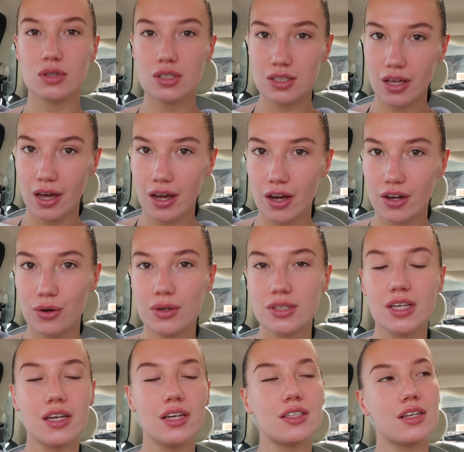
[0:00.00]
want to say, and I
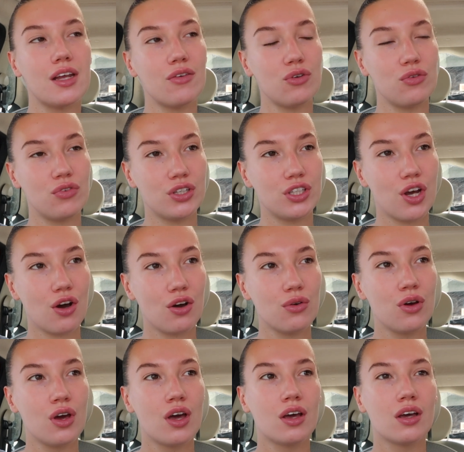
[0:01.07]
say this in every
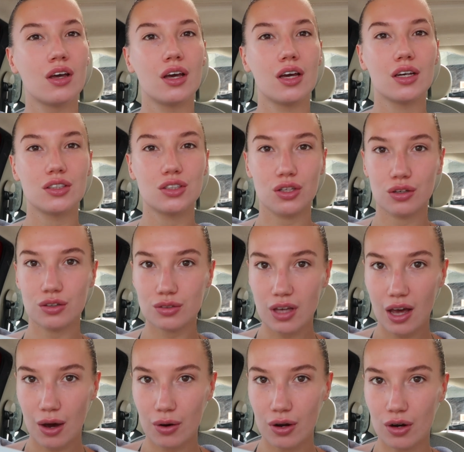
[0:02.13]
video, excuse
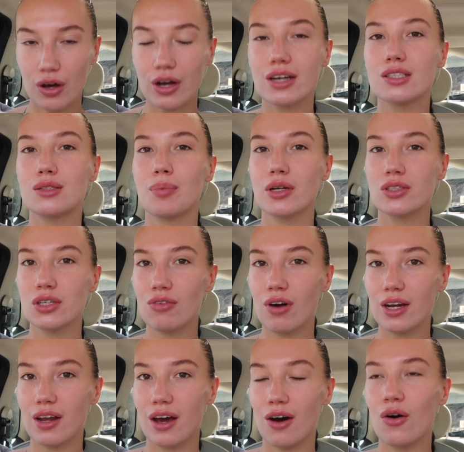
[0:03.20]
how I look, especially
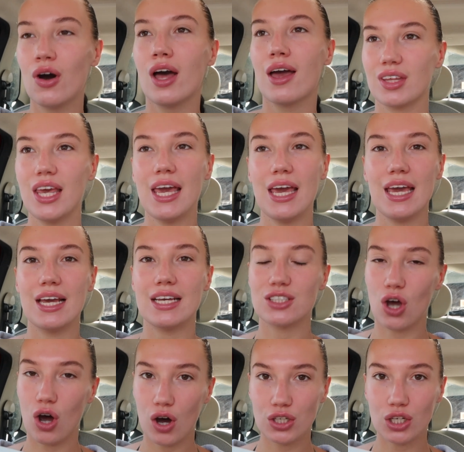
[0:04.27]
right now. It is
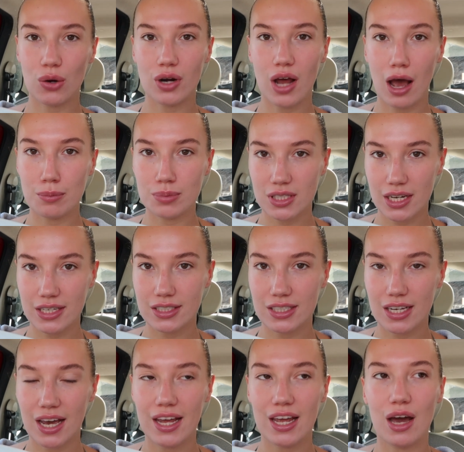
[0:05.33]
cardio and abs day
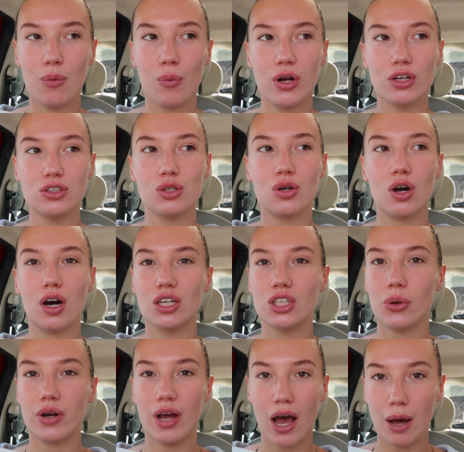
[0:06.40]
today and when I do cardio
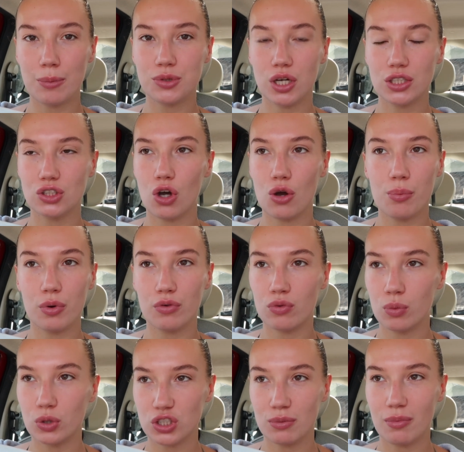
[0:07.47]
and abs I don't bother
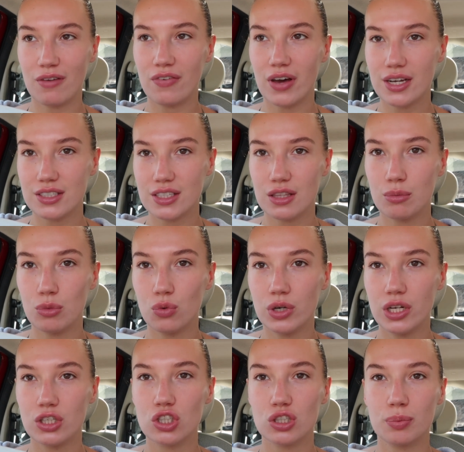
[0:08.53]
washing my face in the
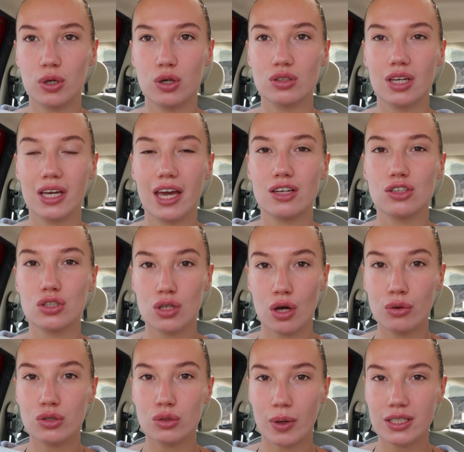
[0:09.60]
morning just because I get
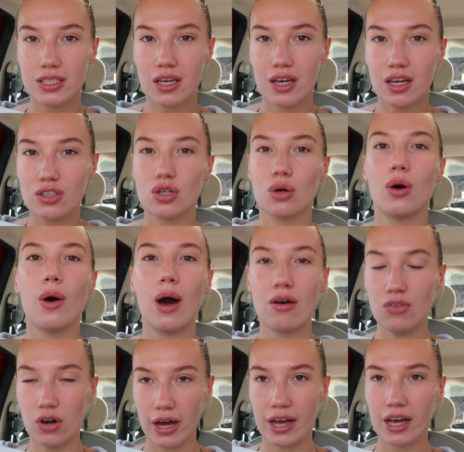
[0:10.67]
so sweaty so I'll
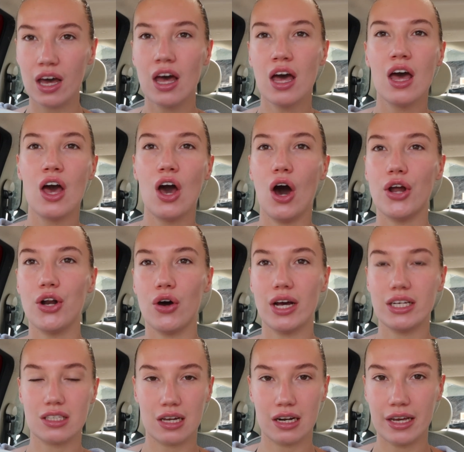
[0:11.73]
have like a
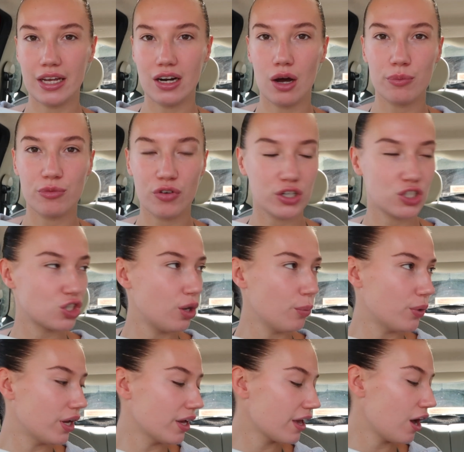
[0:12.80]
nice clean up, freshen up
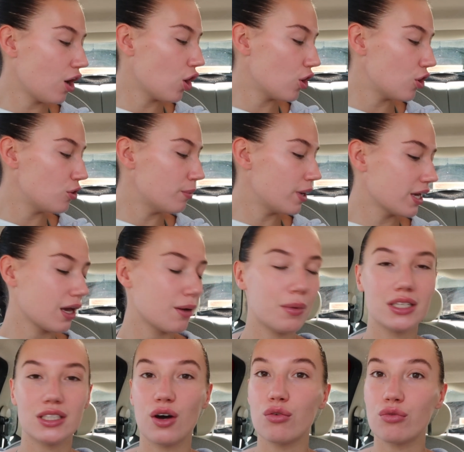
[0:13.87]
when I get home and get
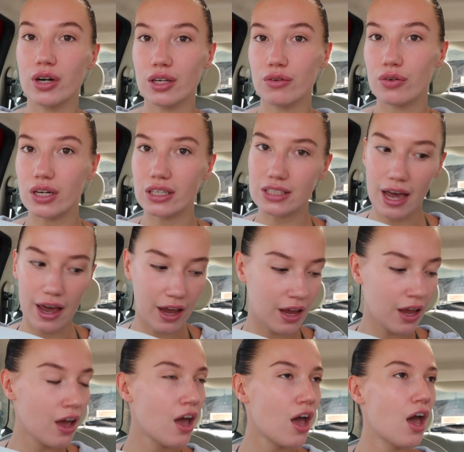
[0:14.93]
myself ready for the
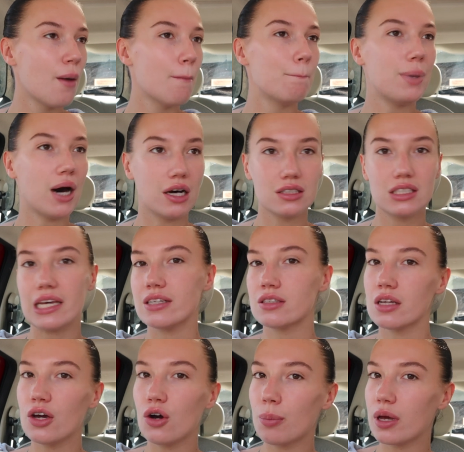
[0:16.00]
day but it's
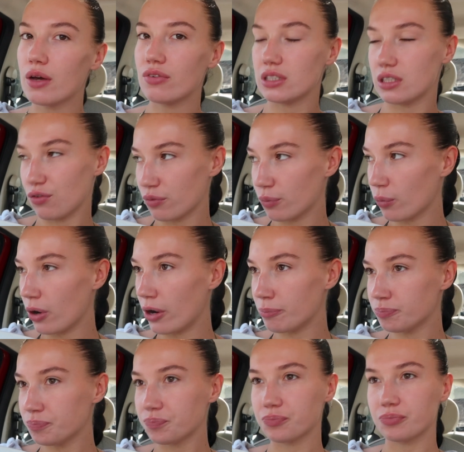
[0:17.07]
a little bit of a different
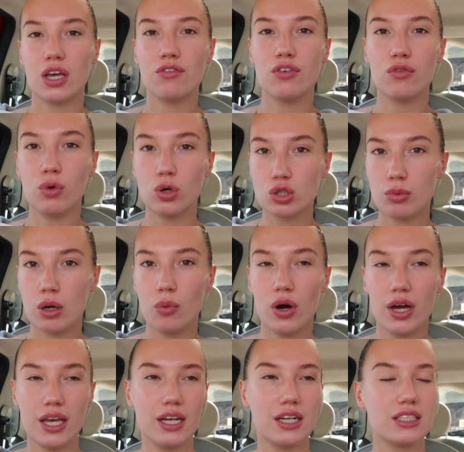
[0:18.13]
one if you've watched my
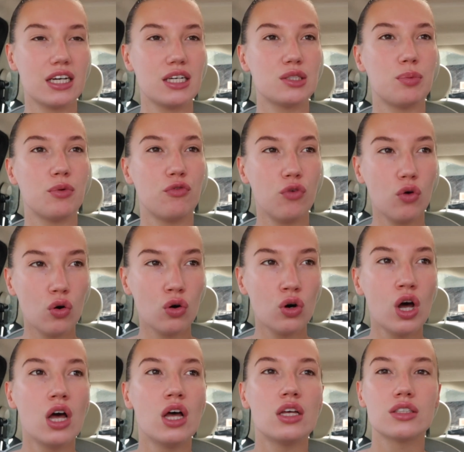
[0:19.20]
what I eat in a days before,
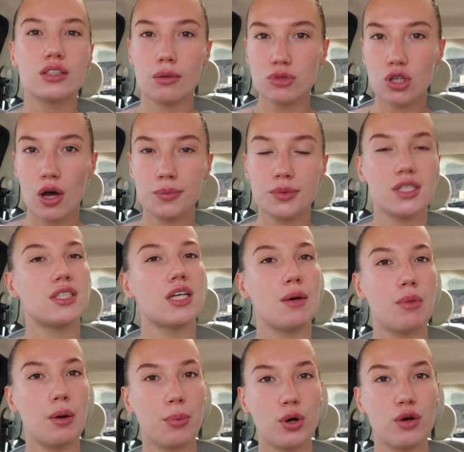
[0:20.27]
sometimes I start
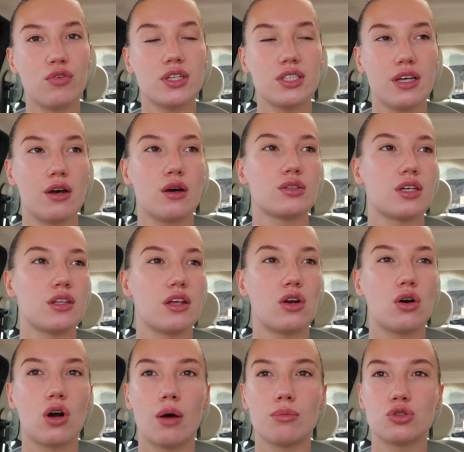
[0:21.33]
at my boyfriend's house and then
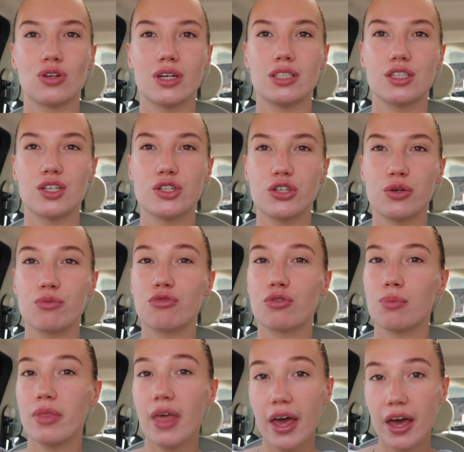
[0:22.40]
I'll come straight to the gym
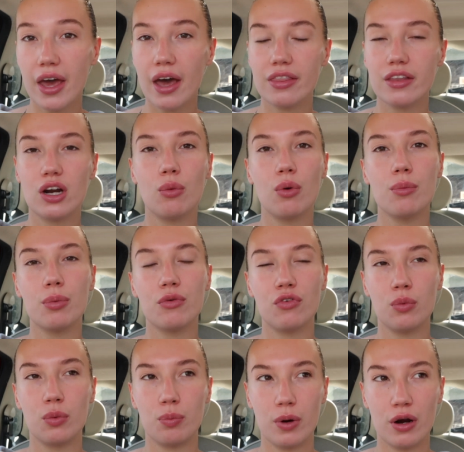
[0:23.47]
from there and then I won't bother
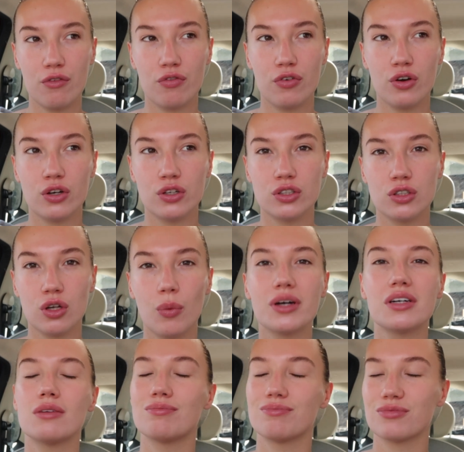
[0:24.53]
with breakfast.
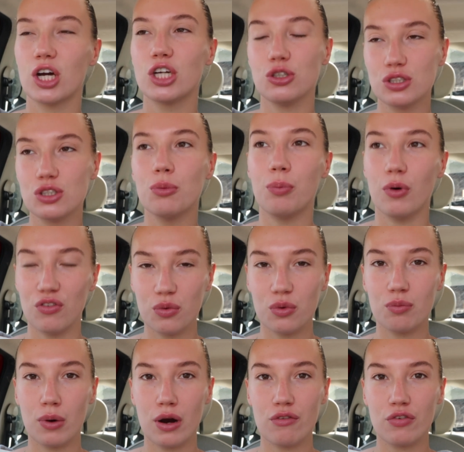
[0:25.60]
Well, I do still bother
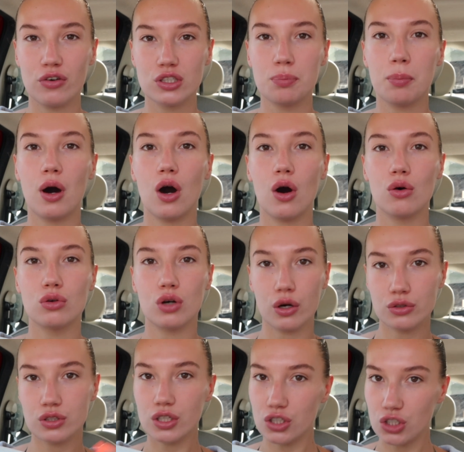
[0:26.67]
with breakfast, but I'll
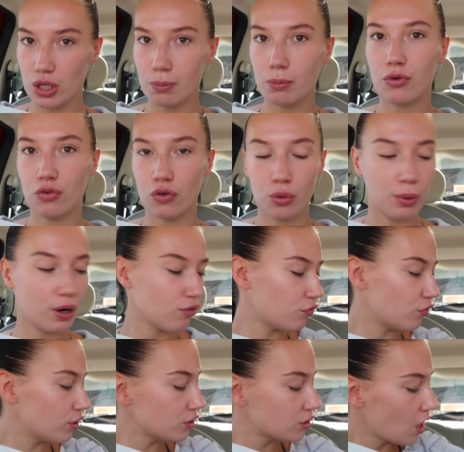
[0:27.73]
go to the gym before
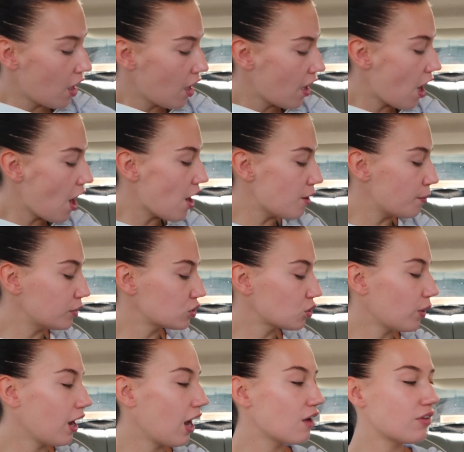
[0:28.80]
breakfast. Um, so
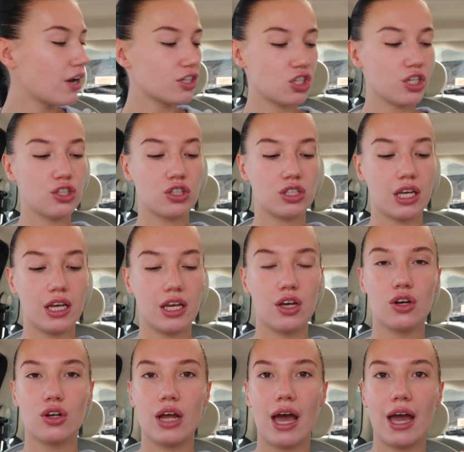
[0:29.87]
I have actually just
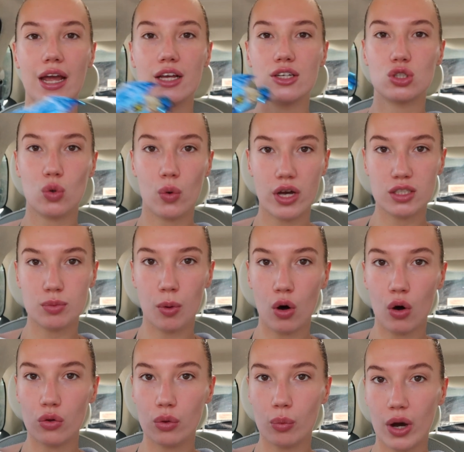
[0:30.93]
eaten a Squares
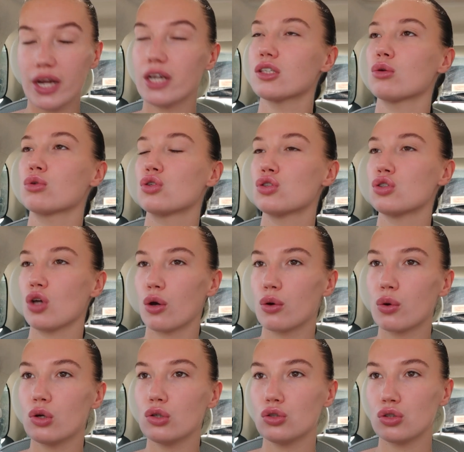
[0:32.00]
bar on the way because I was
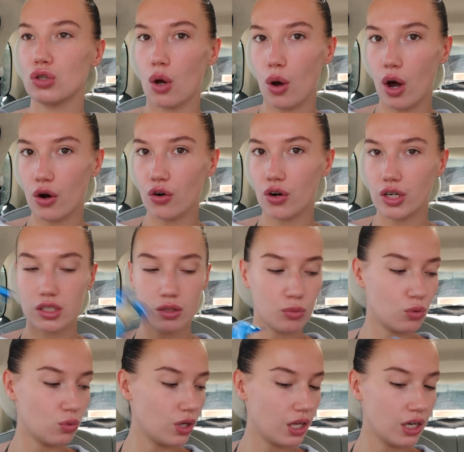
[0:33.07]
so, so hungry this
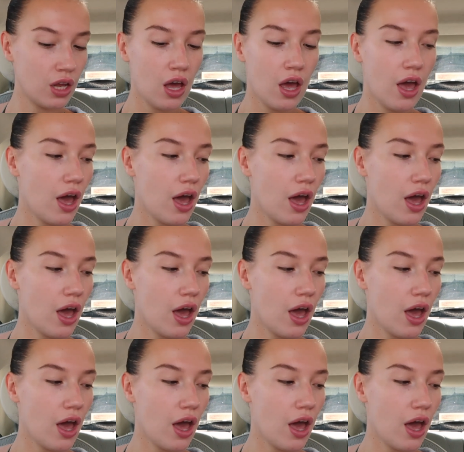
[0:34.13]
morning.